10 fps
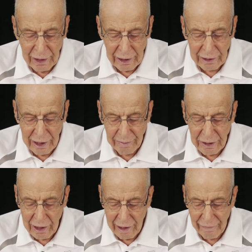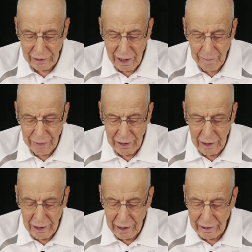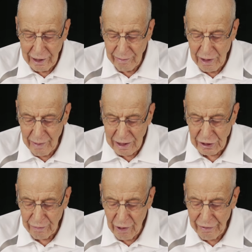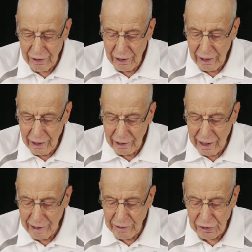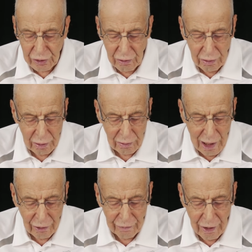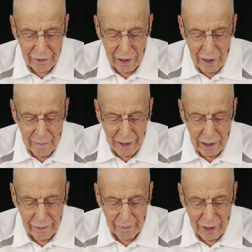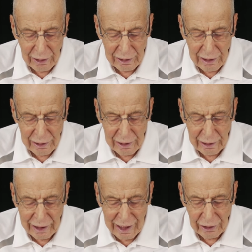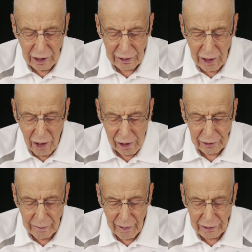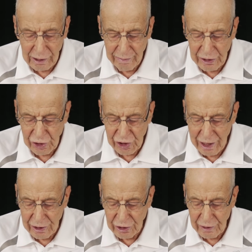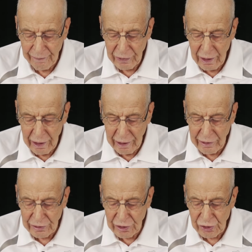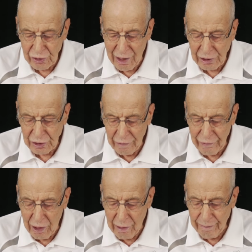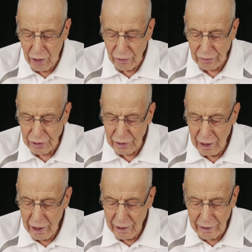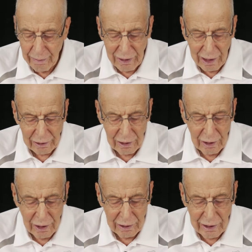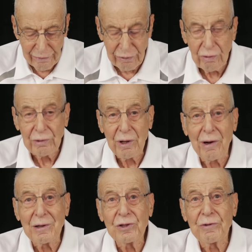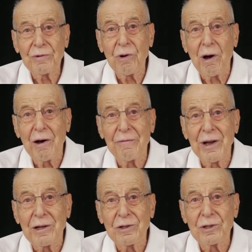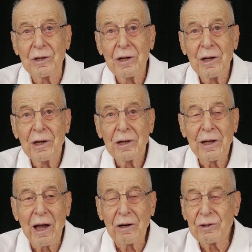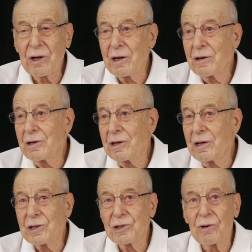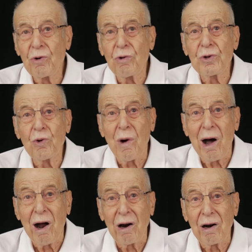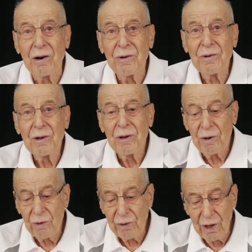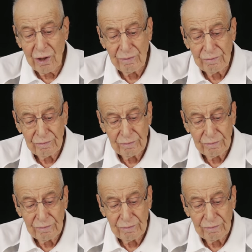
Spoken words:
It can be covered up, it can be messed with, it can be screwed around with, but it cannot ultimately be changed. It is the structure of our bones, the blood that runs through our veins. Character is who you are, okay?